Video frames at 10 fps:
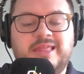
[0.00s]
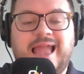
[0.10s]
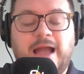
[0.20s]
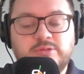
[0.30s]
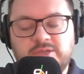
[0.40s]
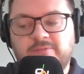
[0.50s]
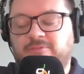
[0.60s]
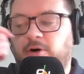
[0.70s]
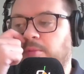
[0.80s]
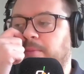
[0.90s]
the out
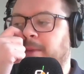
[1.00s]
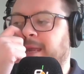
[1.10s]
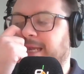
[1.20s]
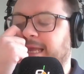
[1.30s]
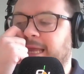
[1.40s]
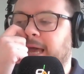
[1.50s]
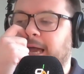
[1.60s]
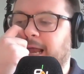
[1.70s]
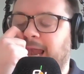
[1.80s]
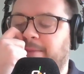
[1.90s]
of form, admittedly,
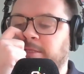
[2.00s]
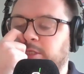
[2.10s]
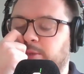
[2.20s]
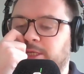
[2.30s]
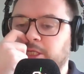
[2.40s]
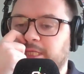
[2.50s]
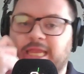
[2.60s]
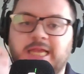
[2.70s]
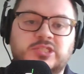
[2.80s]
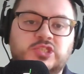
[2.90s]
Clemens, who I just
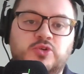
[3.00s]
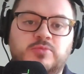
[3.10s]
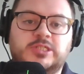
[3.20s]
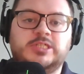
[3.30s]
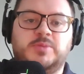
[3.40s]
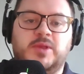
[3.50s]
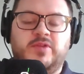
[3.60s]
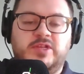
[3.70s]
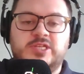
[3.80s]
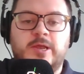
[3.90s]
think has too much
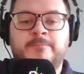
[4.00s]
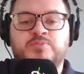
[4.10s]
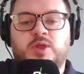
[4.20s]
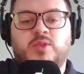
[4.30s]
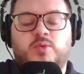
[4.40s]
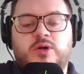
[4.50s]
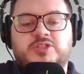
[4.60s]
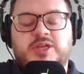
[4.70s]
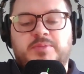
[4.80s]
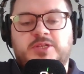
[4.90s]
experience on the
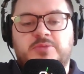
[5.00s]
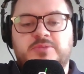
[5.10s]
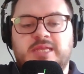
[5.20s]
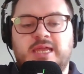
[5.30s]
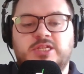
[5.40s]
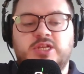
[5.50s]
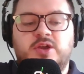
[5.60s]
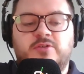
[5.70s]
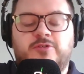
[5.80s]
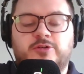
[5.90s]
World Championship stage
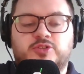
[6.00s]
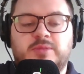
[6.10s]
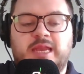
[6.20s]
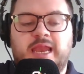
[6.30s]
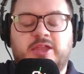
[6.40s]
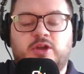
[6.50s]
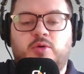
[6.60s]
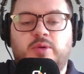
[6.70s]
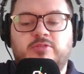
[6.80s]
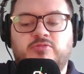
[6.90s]
for somebody like
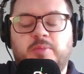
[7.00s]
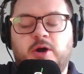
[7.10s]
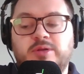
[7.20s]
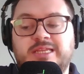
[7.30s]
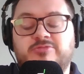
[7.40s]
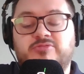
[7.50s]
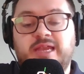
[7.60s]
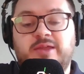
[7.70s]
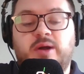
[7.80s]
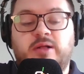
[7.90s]
Owen. Robert Owen did
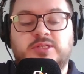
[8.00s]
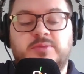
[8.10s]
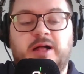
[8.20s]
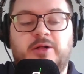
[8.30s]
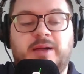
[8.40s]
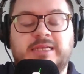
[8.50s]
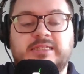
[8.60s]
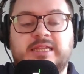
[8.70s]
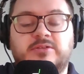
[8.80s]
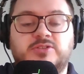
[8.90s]
really well to battle
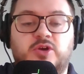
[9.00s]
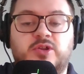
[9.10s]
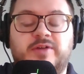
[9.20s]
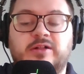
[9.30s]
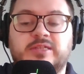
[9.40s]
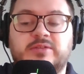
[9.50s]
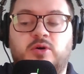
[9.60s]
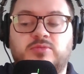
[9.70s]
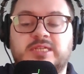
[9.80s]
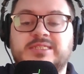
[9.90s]
past Neil Zonneveld
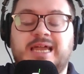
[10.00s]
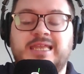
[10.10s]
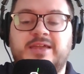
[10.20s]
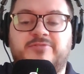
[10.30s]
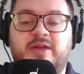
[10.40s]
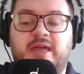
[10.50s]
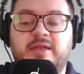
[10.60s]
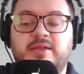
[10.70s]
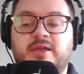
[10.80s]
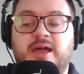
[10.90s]
in what was a tight
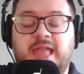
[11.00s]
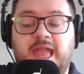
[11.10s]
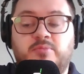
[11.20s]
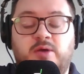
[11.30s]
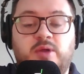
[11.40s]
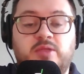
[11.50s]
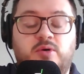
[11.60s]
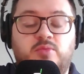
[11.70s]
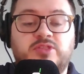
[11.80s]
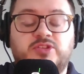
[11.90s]
affair, a game where we
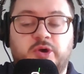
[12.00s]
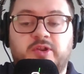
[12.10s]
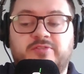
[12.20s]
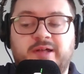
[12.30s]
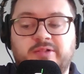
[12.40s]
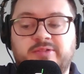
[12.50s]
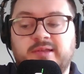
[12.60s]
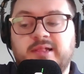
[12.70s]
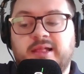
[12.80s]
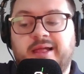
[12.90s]
were with Zonneveld,
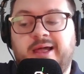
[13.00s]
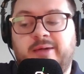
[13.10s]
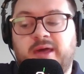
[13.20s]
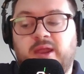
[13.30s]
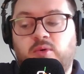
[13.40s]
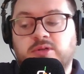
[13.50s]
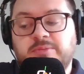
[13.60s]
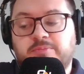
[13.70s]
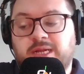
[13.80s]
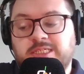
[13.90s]
and I
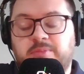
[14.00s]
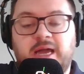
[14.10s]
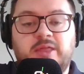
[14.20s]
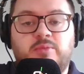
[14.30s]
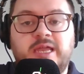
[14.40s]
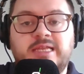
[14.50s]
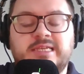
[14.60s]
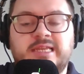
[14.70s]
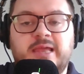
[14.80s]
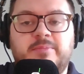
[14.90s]
was impressed by the way he
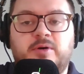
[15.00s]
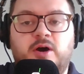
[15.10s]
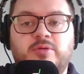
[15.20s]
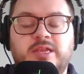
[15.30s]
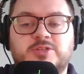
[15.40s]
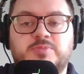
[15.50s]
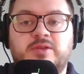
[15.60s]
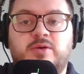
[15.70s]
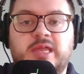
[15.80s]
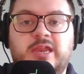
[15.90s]
did it, but Owen has
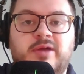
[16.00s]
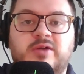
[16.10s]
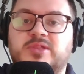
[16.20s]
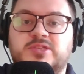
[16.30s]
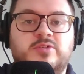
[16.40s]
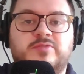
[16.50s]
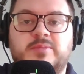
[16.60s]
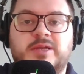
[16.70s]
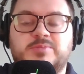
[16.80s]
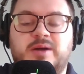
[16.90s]
been knocking around the tour for
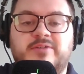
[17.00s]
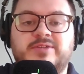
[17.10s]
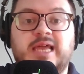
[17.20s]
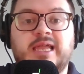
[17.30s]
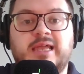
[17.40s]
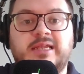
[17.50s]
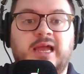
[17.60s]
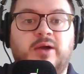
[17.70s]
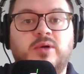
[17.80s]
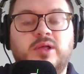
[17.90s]
the best part of a decade
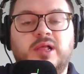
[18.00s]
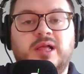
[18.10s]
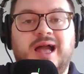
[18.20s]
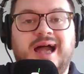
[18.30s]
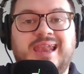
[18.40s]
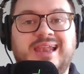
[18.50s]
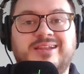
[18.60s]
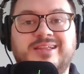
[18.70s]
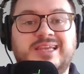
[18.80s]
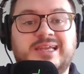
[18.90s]
now, and
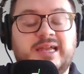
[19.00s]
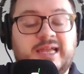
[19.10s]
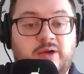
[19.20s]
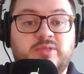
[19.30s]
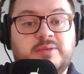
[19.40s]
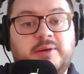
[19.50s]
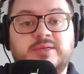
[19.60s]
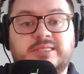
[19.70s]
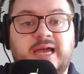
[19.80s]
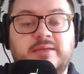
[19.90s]
you can count the
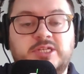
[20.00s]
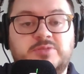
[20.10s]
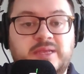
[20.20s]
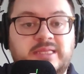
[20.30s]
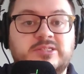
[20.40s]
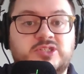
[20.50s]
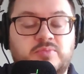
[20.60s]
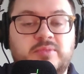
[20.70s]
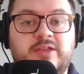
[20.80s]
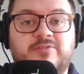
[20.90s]
amount of times he's beaten
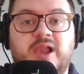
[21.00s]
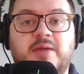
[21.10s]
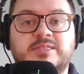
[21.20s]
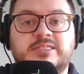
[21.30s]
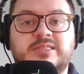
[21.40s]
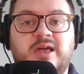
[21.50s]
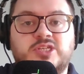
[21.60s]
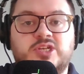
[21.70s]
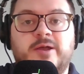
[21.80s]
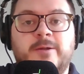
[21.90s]
somebody of Clemens'
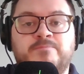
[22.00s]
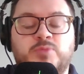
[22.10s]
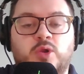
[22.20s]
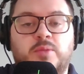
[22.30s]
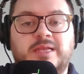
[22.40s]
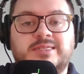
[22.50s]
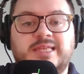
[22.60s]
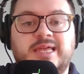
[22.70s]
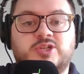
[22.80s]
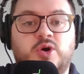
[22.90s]
stature on a big
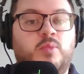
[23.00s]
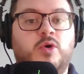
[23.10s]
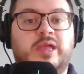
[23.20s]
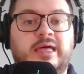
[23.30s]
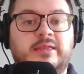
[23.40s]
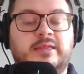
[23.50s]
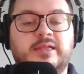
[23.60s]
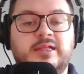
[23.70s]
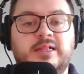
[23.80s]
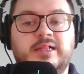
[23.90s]
stage on one
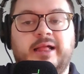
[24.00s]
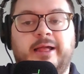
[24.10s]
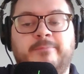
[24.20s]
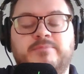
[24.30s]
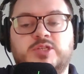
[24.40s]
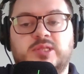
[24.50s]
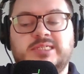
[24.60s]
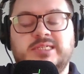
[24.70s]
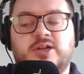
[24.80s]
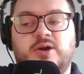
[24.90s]
hand. So
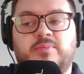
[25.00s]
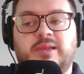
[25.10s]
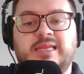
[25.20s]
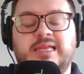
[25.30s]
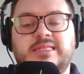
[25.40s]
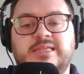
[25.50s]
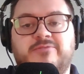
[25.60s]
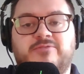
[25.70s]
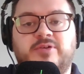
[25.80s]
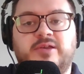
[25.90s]
this is a completely
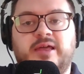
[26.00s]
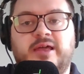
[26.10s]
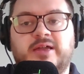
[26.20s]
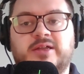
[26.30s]
different